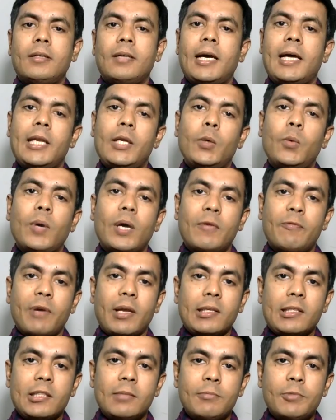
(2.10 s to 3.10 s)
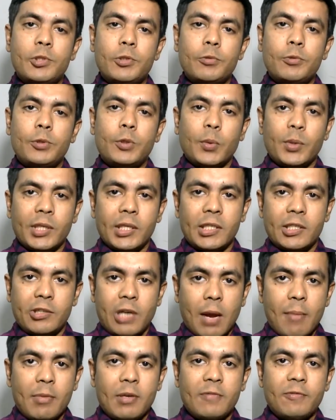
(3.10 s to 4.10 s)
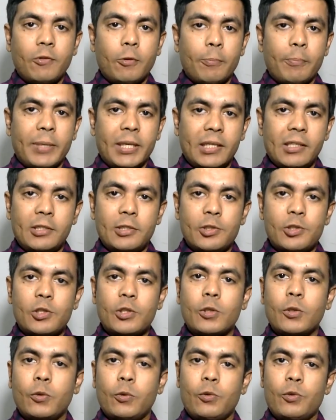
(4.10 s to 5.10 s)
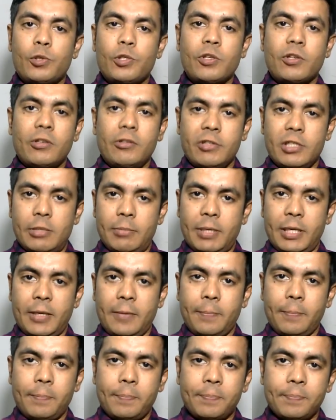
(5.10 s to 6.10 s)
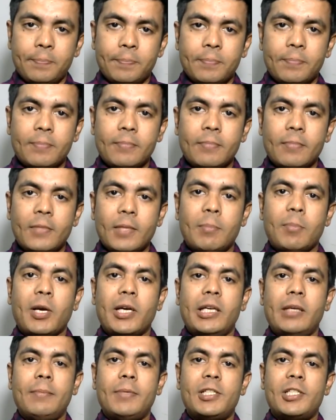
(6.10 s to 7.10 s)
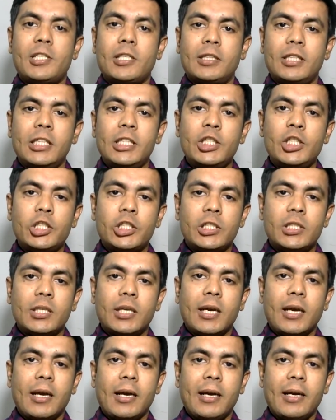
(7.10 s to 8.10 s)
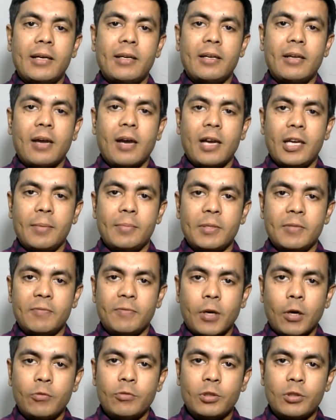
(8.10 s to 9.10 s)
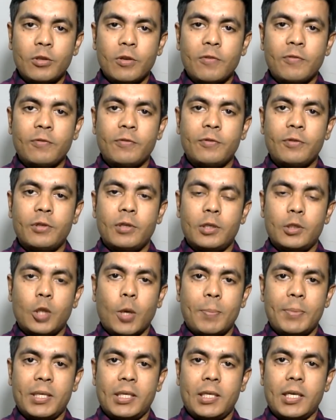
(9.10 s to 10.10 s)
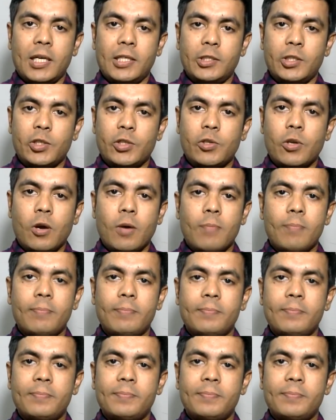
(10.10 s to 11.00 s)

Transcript: Hello and welcome to Korean Grammar for Beginners course on Udemy. My name is Satish and I am the founder of topicguide.com.